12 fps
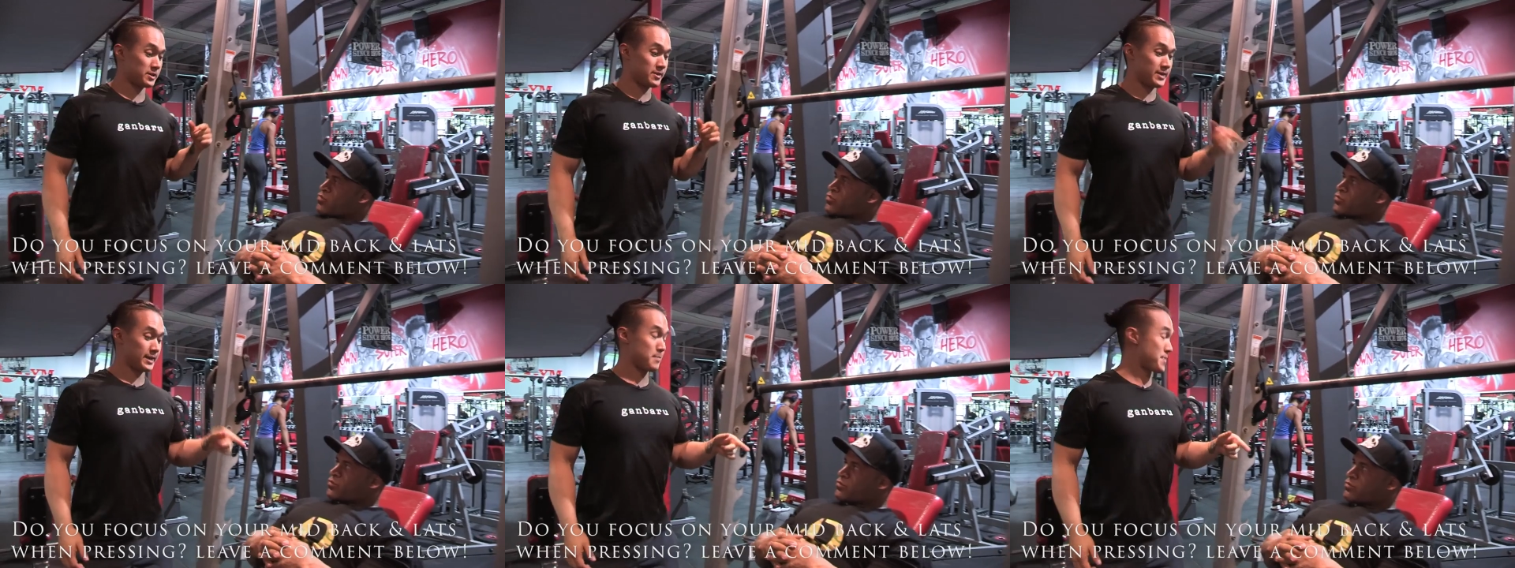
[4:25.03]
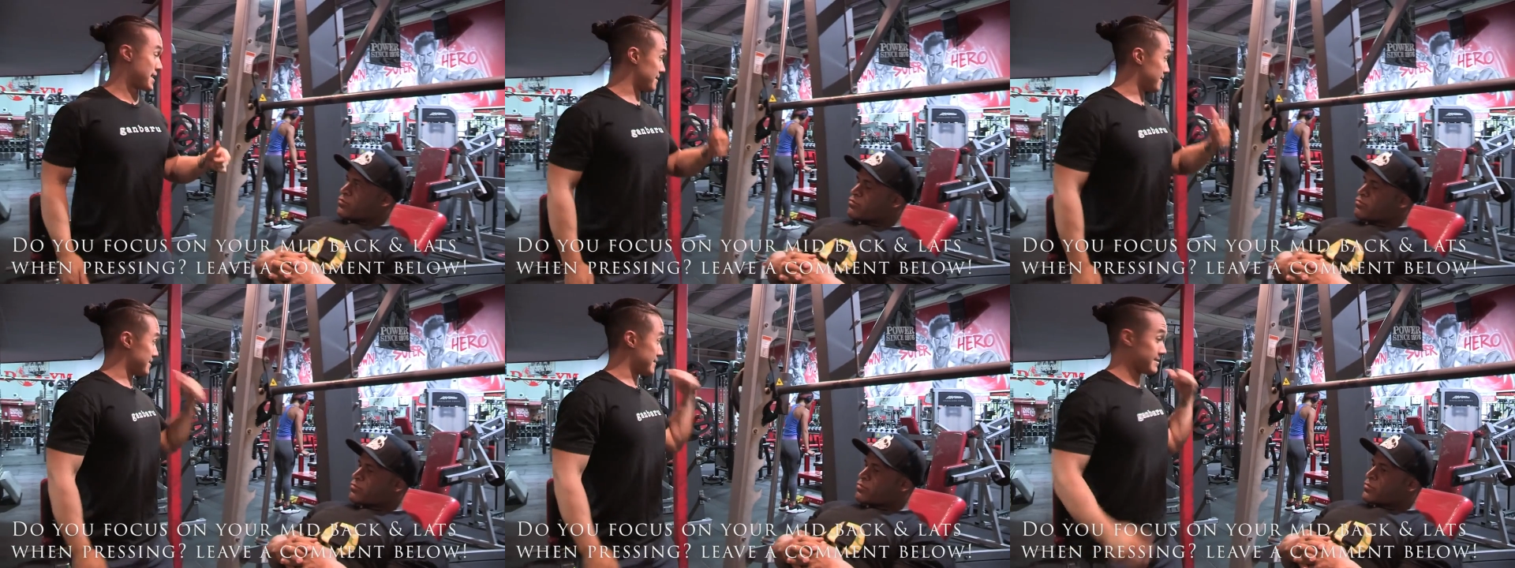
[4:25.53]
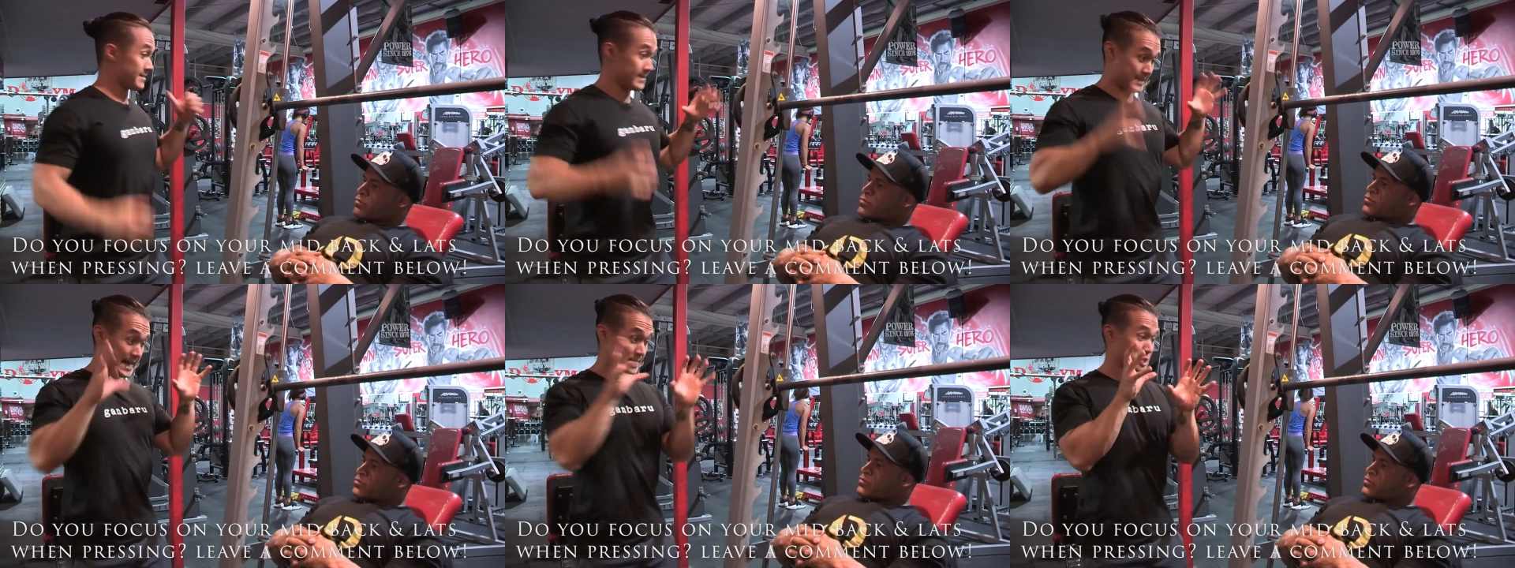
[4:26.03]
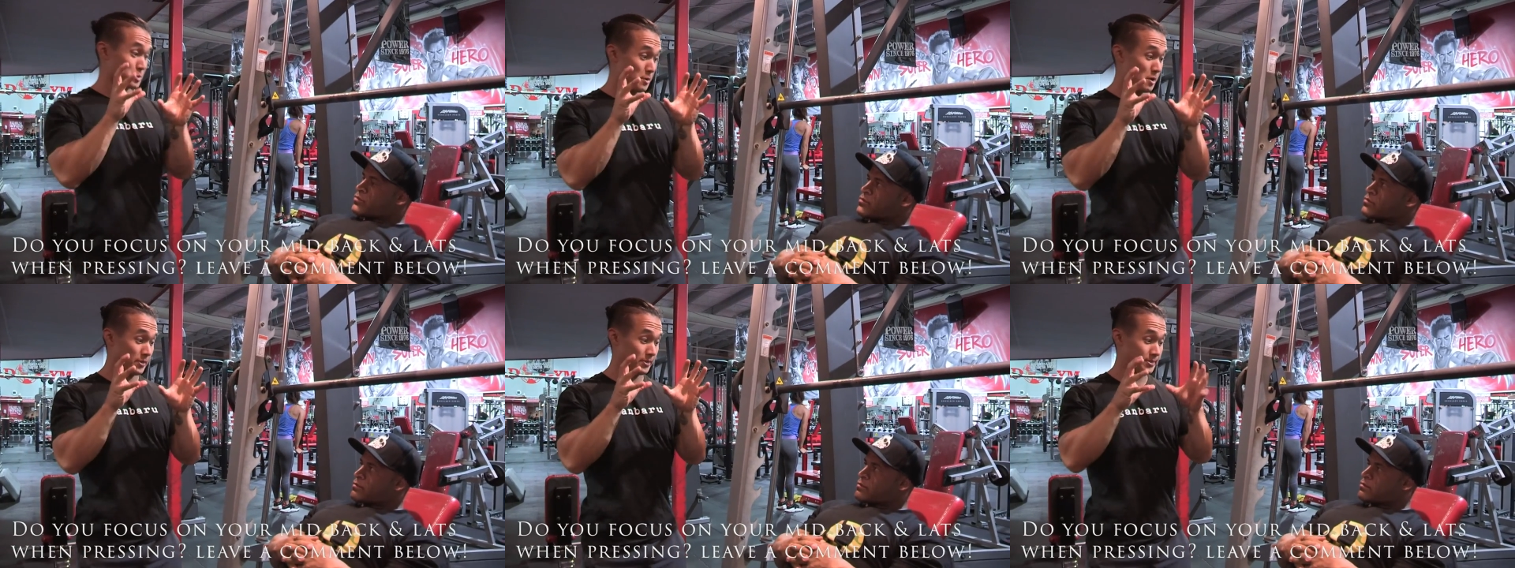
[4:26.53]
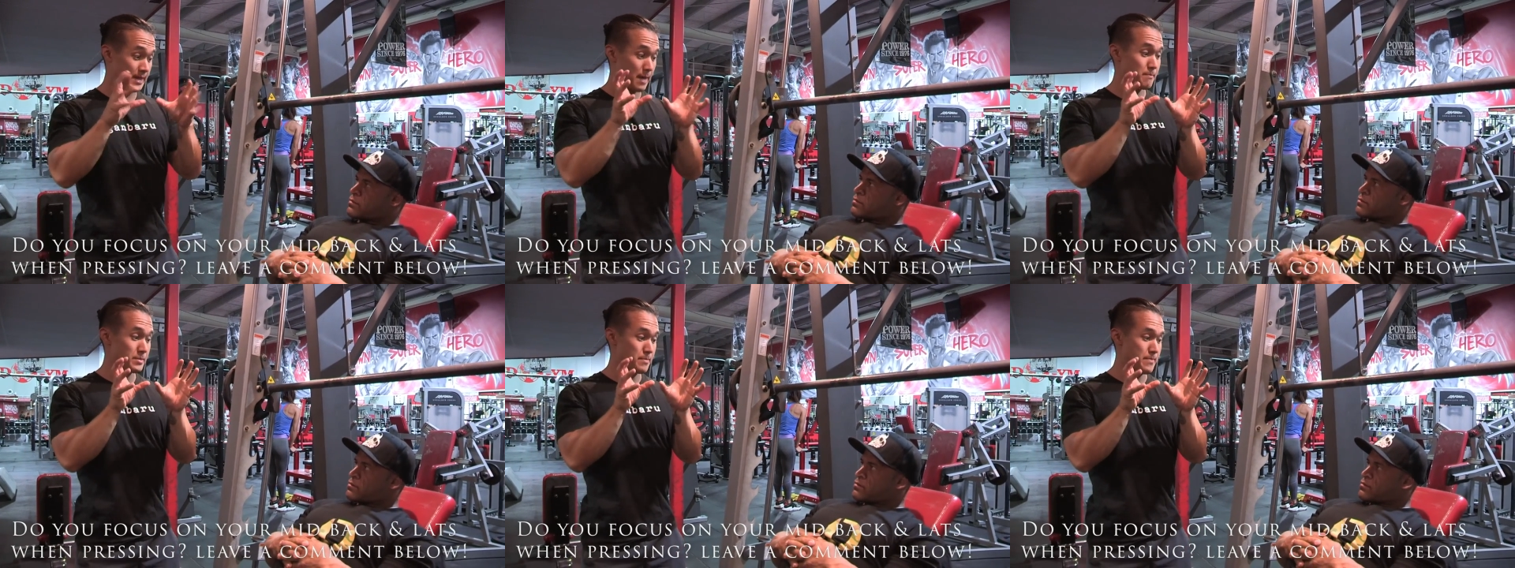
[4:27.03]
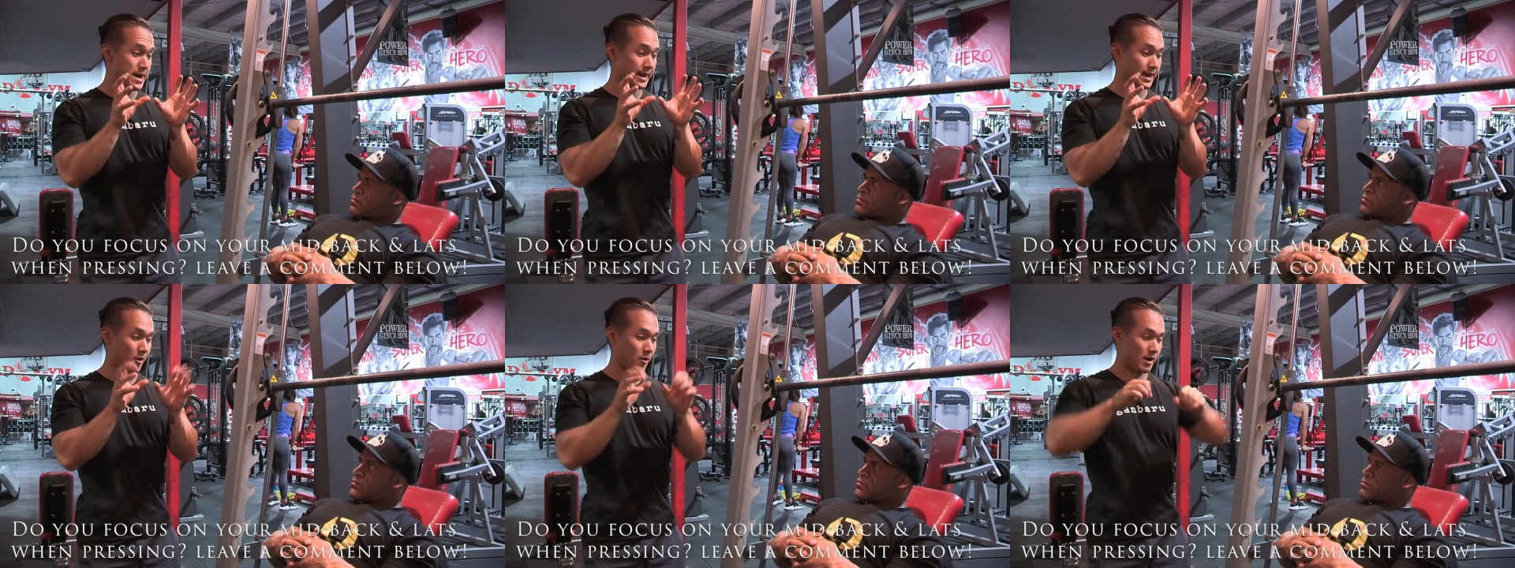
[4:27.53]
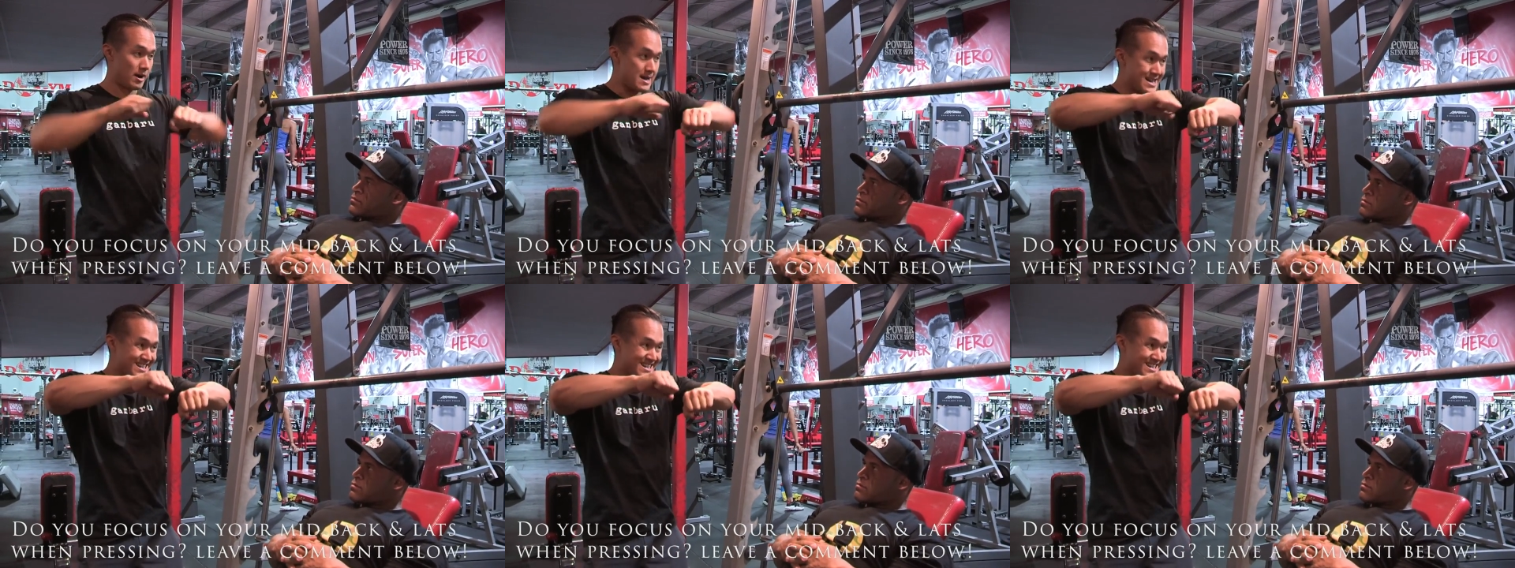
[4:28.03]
Speaker 1: you to think about that spot, that mid-back area.